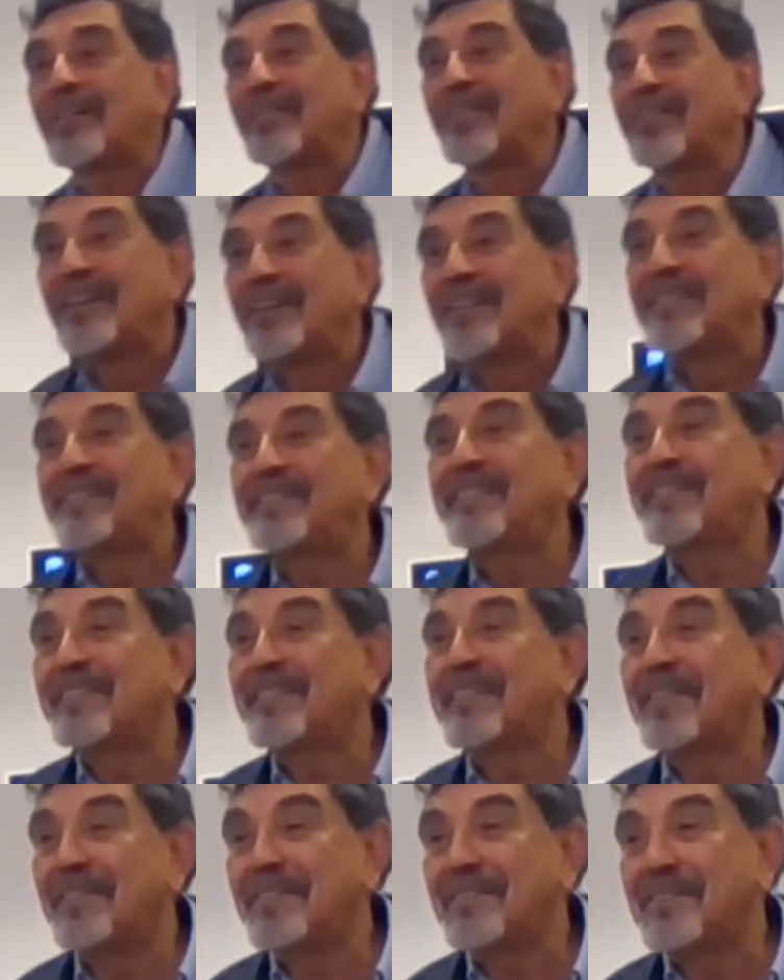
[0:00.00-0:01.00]
have
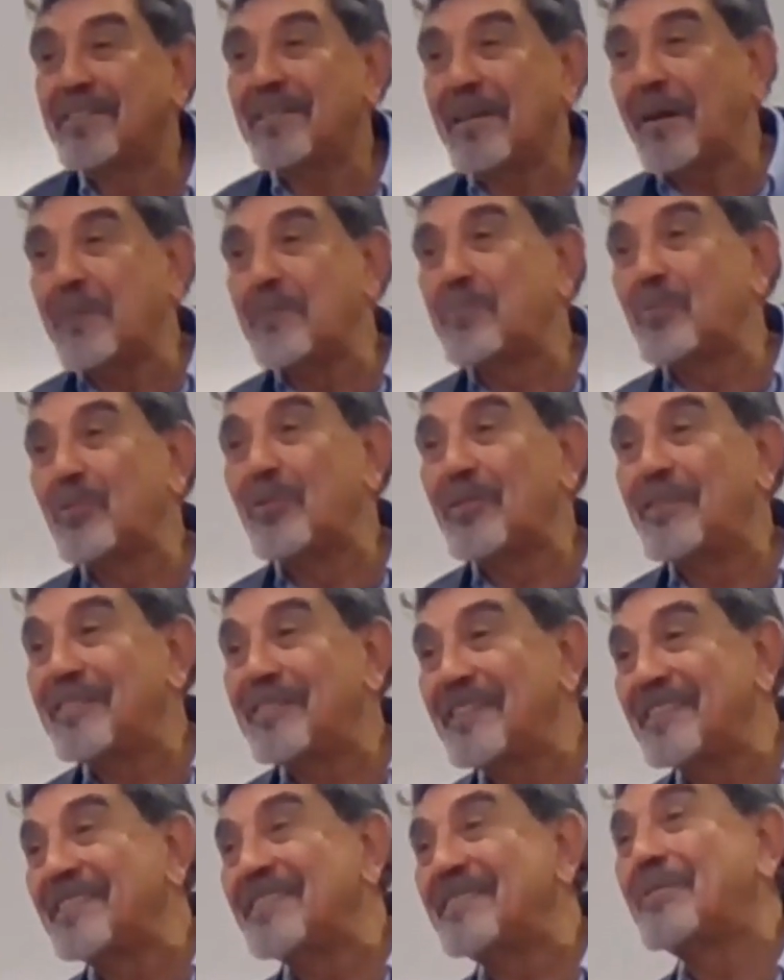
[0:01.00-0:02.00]
600 employees
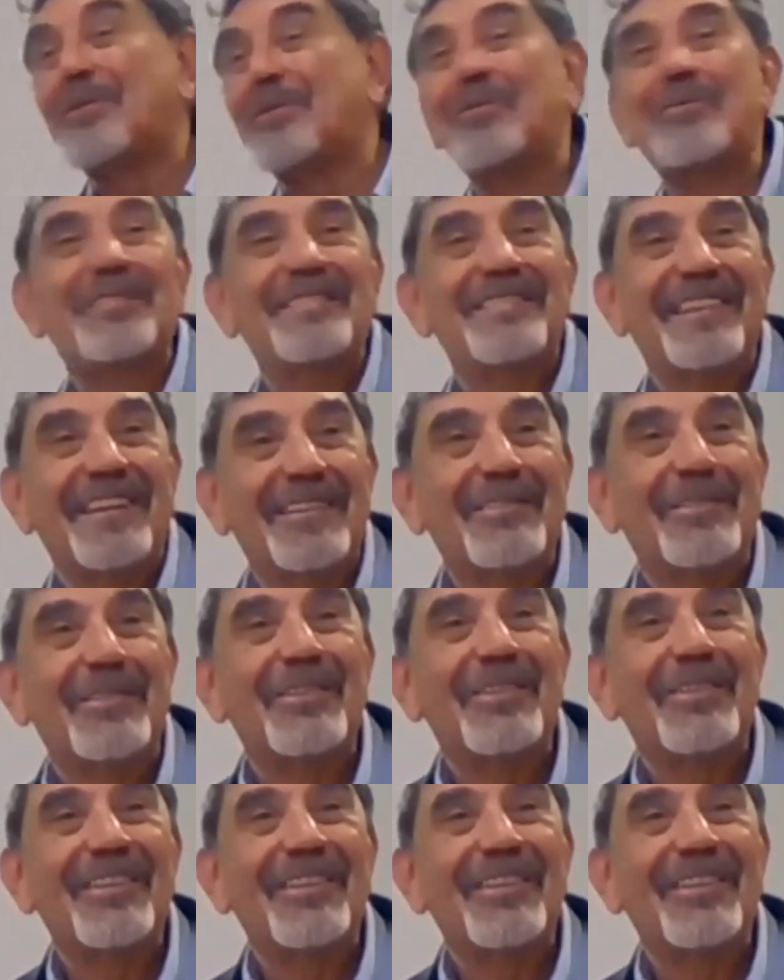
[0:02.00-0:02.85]
in the service sector.